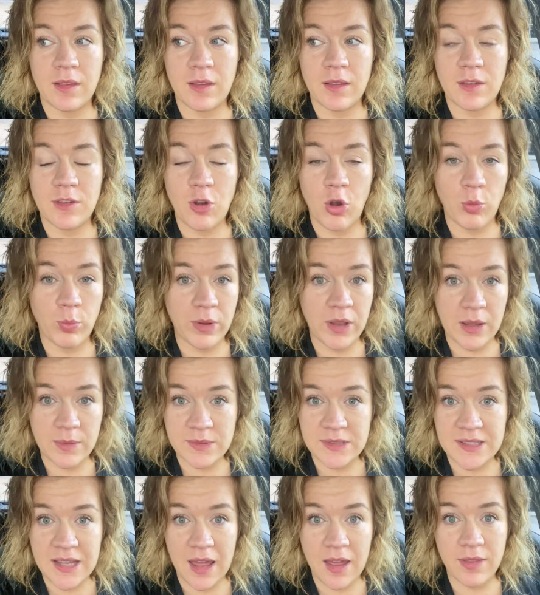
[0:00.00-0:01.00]
don't be
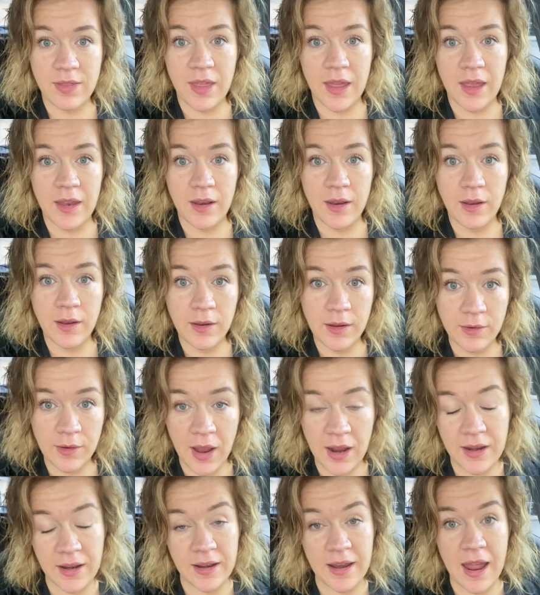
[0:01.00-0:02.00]
upset that
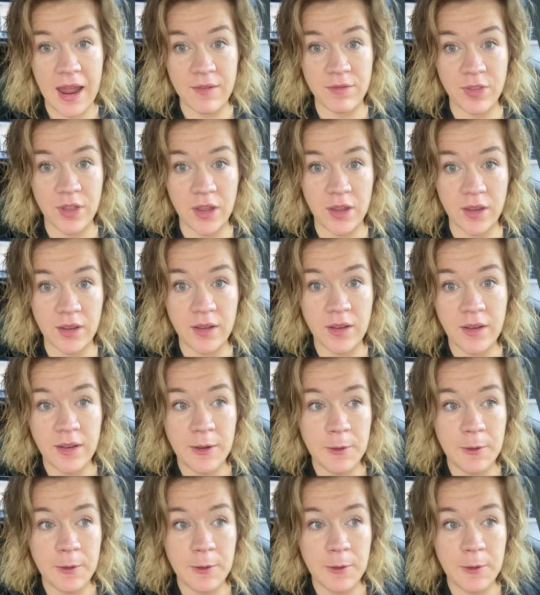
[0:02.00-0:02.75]
I didn't have the